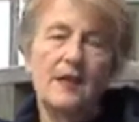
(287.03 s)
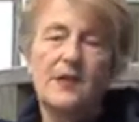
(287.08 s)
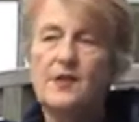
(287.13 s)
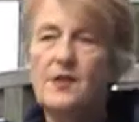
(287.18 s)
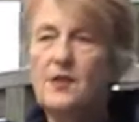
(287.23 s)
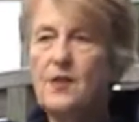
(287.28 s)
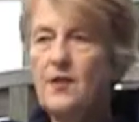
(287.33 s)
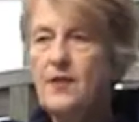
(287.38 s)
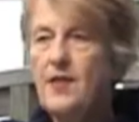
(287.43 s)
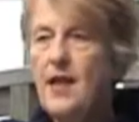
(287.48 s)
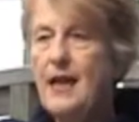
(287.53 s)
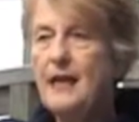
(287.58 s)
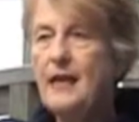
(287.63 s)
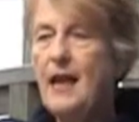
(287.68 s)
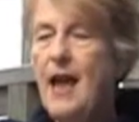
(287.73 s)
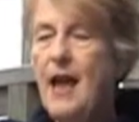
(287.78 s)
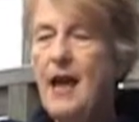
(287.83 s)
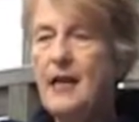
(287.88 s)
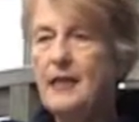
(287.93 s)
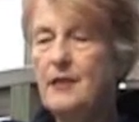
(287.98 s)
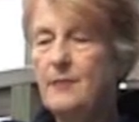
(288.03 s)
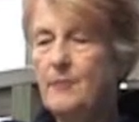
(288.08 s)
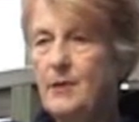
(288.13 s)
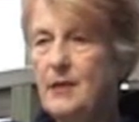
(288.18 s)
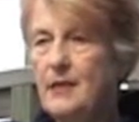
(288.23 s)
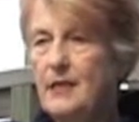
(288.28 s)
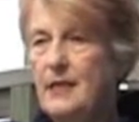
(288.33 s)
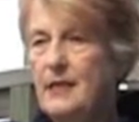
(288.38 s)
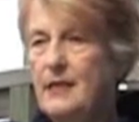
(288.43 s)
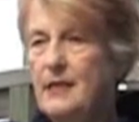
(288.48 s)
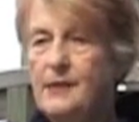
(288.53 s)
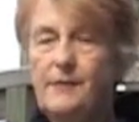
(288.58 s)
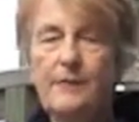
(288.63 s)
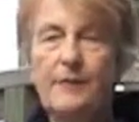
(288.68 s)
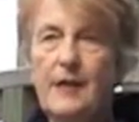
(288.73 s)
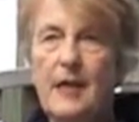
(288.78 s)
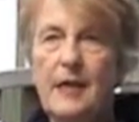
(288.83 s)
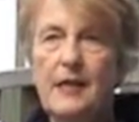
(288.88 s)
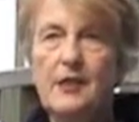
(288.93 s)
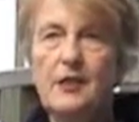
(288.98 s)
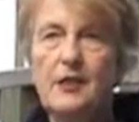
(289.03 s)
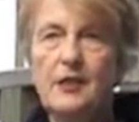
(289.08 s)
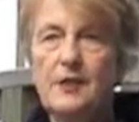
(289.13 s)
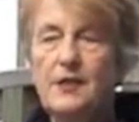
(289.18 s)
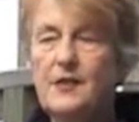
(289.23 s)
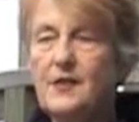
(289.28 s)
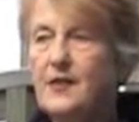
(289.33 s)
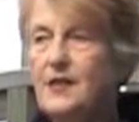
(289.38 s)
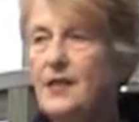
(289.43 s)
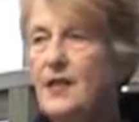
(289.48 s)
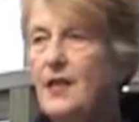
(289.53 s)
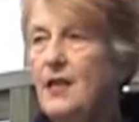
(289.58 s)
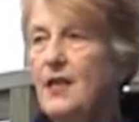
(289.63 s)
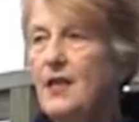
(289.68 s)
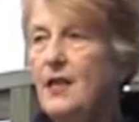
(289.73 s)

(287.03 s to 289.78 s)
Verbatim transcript: So that argument is fallacious.